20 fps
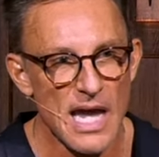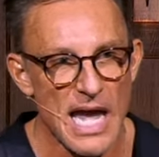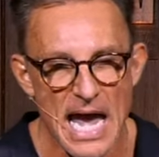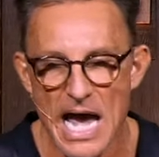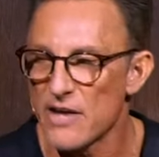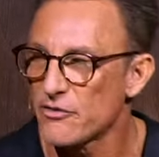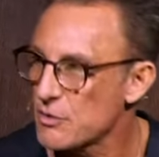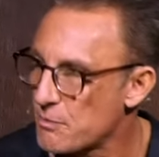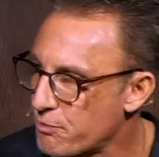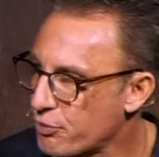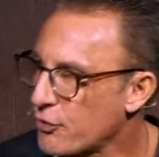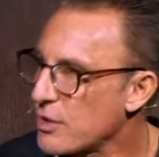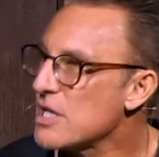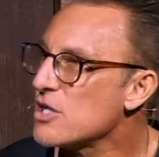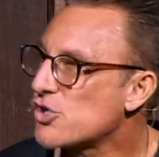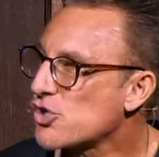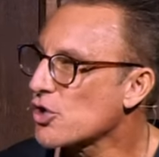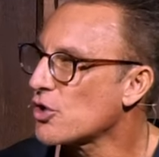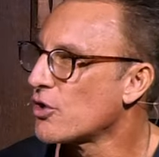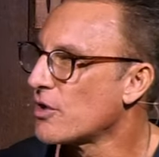as a
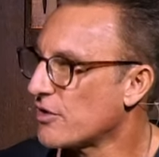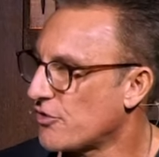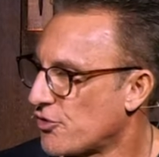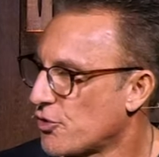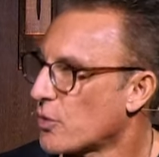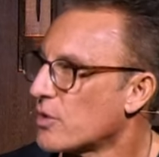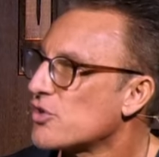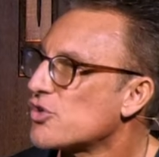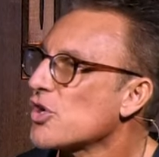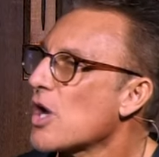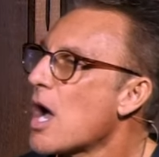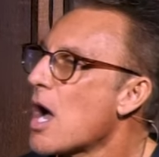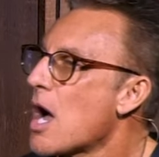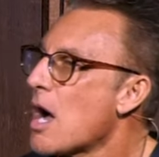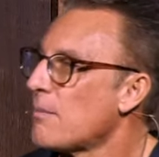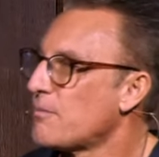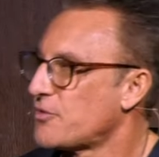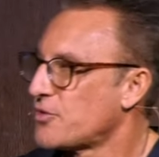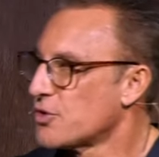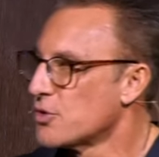preacher, it's your
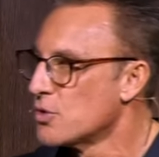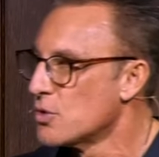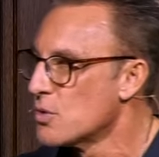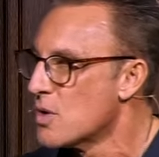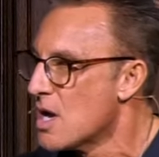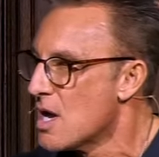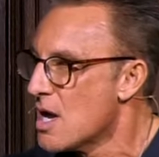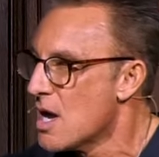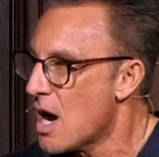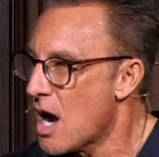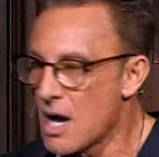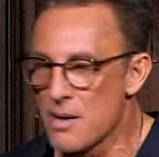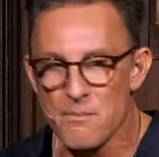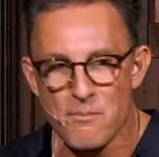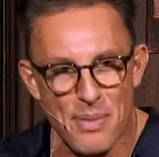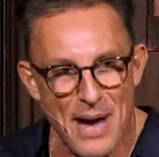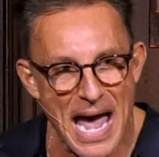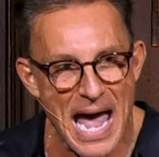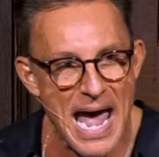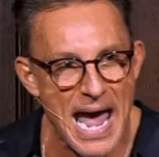job to
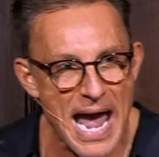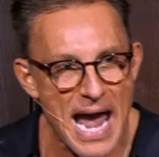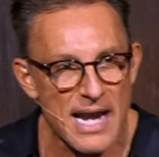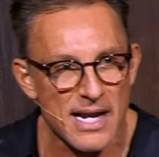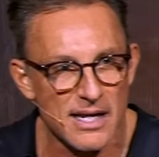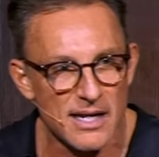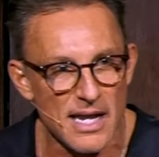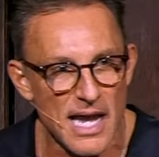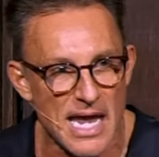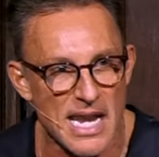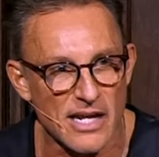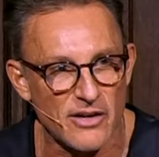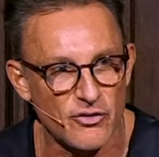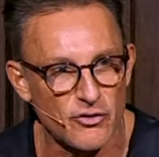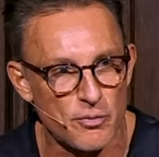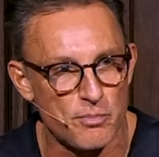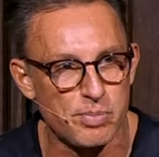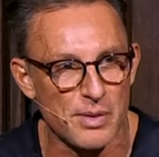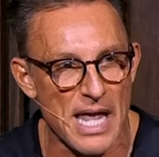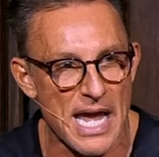unpack and
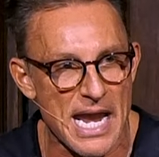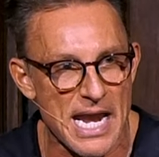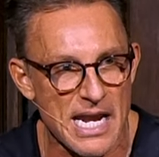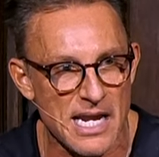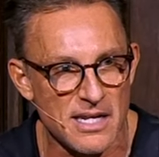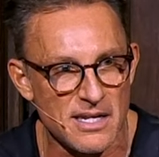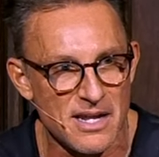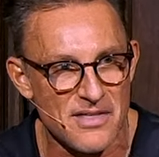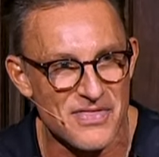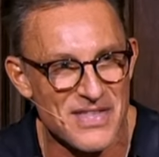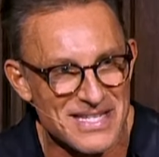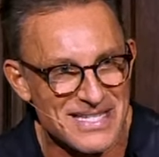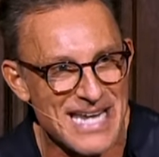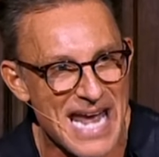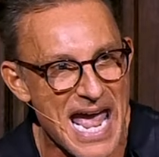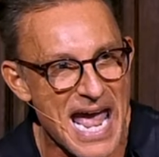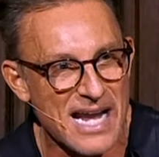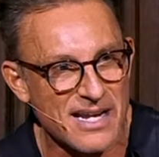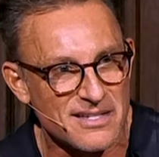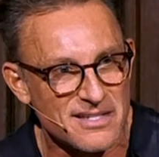explain the
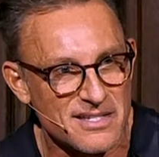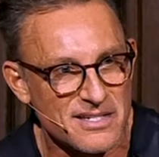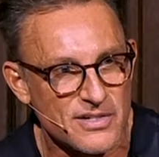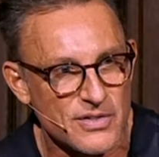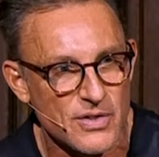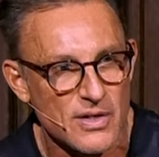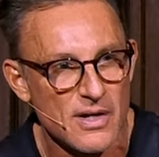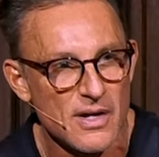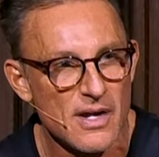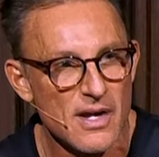text.